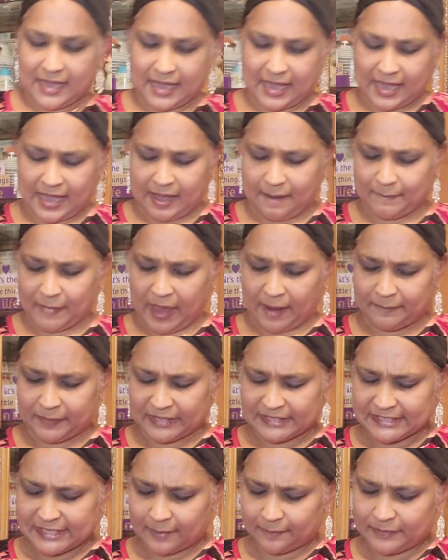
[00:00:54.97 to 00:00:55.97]
Um, I
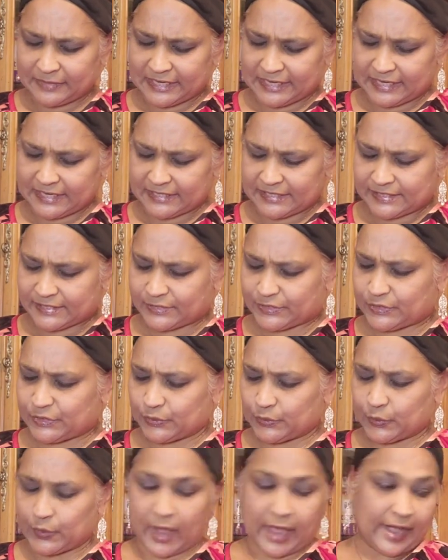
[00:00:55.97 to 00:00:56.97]
picked up these
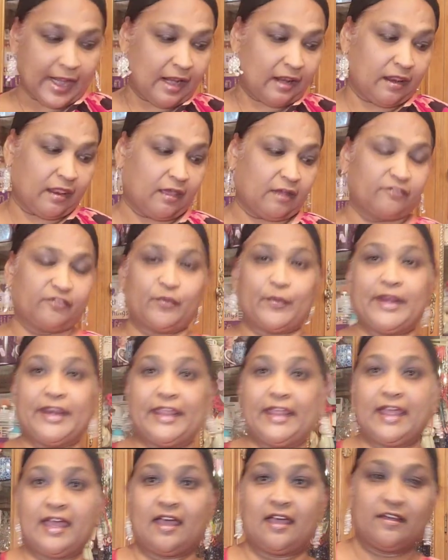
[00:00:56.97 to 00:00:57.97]
two and I love when
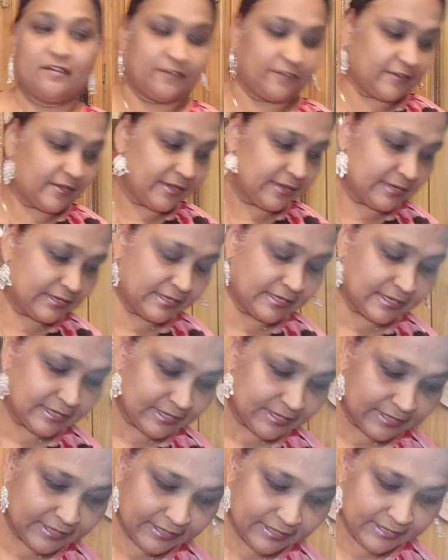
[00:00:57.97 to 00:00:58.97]
they have
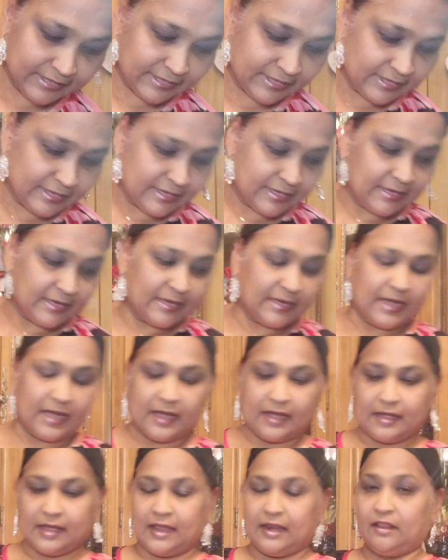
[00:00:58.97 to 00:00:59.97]
the
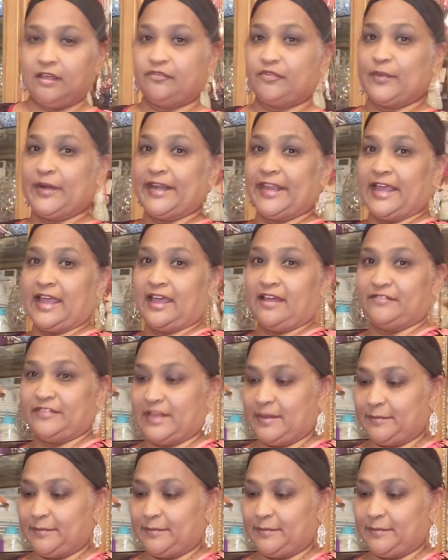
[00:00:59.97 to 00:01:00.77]
I love when they have